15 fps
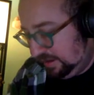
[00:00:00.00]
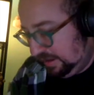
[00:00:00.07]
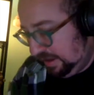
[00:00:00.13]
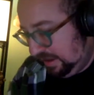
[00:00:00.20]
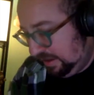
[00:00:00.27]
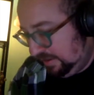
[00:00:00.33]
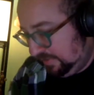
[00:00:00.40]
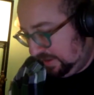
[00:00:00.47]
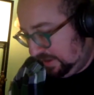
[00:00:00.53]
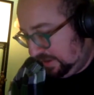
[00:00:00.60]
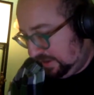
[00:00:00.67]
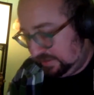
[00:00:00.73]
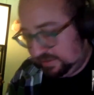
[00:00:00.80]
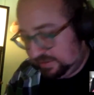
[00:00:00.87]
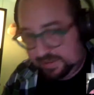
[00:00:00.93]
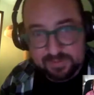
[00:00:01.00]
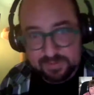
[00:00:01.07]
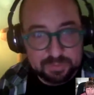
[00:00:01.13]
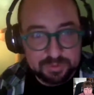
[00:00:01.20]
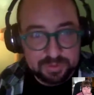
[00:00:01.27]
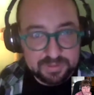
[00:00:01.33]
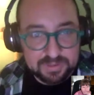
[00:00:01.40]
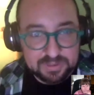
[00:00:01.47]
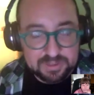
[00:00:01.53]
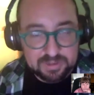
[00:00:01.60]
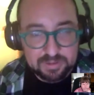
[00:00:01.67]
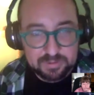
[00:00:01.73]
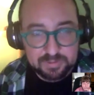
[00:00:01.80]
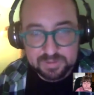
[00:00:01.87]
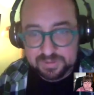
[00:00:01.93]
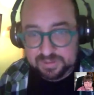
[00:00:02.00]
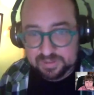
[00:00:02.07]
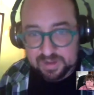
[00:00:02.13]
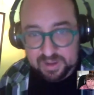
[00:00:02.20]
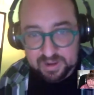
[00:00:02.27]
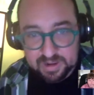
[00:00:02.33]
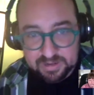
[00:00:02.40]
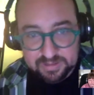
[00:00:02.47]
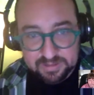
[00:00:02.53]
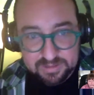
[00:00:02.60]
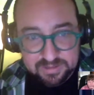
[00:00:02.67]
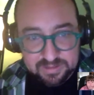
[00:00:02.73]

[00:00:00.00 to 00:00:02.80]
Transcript: have a 7 + 2 is a 9.